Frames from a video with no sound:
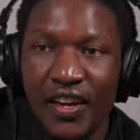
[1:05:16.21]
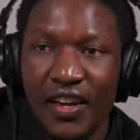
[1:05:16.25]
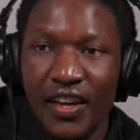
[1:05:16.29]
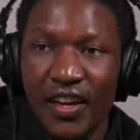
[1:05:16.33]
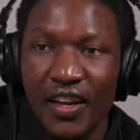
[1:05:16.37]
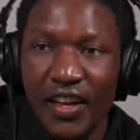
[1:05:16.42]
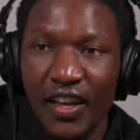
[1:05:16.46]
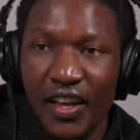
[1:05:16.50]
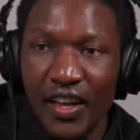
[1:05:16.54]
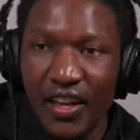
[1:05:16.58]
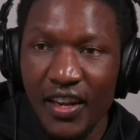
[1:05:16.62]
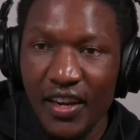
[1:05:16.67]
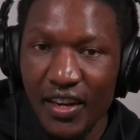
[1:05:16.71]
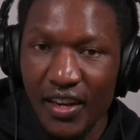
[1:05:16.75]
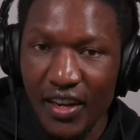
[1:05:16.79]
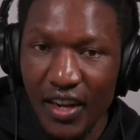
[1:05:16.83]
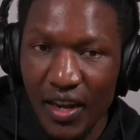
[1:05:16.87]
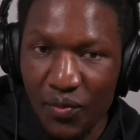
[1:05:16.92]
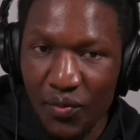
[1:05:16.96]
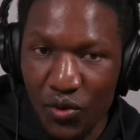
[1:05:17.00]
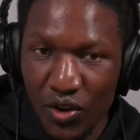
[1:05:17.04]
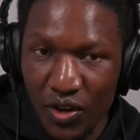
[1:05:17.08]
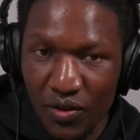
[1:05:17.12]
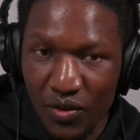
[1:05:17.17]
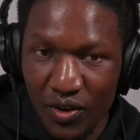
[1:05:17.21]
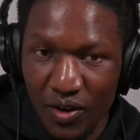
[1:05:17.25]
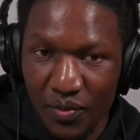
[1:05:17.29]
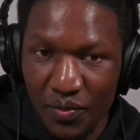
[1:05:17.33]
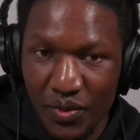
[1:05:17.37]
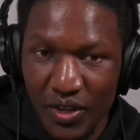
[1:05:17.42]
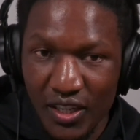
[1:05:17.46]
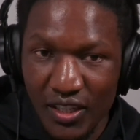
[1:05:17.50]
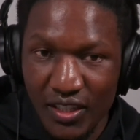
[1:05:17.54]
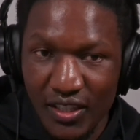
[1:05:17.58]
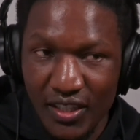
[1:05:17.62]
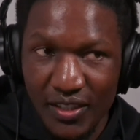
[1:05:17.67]
and I'm going for a
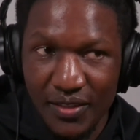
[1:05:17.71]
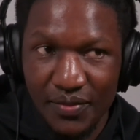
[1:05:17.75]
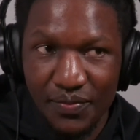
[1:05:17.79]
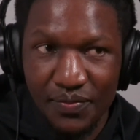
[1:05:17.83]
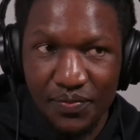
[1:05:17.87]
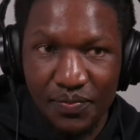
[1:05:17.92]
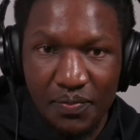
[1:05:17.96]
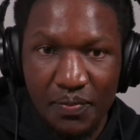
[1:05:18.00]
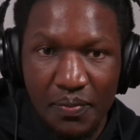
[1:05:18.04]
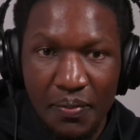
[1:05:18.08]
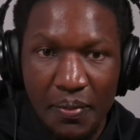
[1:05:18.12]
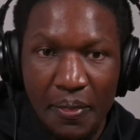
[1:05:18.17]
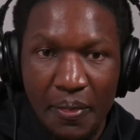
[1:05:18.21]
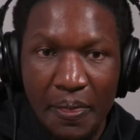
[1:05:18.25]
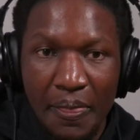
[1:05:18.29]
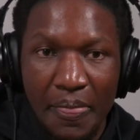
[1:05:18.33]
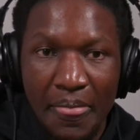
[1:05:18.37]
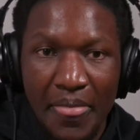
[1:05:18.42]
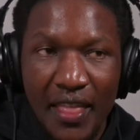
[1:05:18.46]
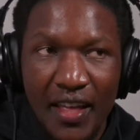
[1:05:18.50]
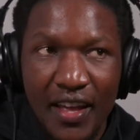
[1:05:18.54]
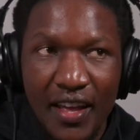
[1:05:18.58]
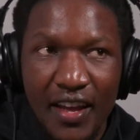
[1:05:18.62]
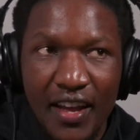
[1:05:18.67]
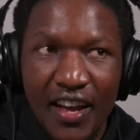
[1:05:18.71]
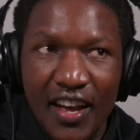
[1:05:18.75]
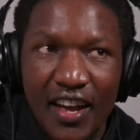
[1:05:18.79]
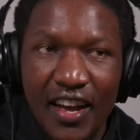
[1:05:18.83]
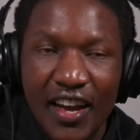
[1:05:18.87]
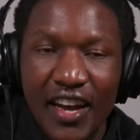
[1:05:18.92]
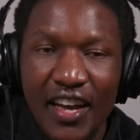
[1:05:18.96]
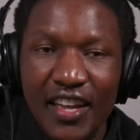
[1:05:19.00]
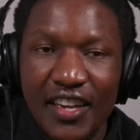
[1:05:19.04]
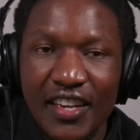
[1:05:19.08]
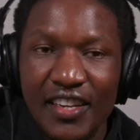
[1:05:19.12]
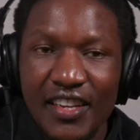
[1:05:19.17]
PhD.
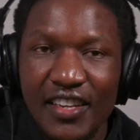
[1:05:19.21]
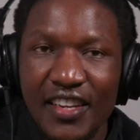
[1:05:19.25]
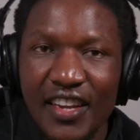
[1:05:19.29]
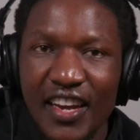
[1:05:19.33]
I did